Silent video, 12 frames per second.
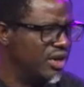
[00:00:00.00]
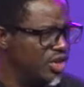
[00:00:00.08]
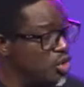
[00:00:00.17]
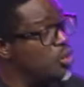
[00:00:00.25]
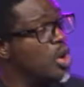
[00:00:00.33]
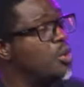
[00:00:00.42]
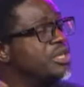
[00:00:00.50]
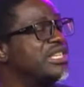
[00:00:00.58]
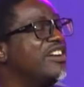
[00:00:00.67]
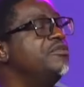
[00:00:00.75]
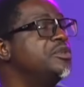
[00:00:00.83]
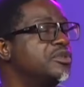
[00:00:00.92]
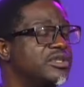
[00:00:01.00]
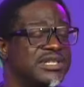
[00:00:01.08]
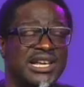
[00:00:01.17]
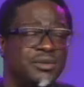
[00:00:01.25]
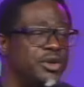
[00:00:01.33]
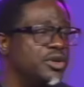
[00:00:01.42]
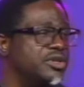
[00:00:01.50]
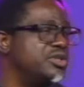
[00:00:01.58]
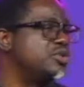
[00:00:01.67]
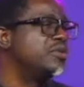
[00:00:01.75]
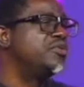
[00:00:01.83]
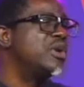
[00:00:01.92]
You always have misunderstanding because the
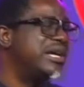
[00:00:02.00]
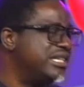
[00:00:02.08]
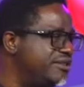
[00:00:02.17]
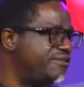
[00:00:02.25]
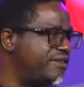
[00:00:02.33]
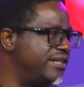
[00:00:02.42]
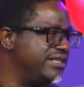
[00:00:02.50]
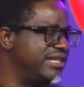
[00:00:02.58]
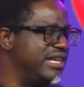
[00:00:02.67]
two of you are different.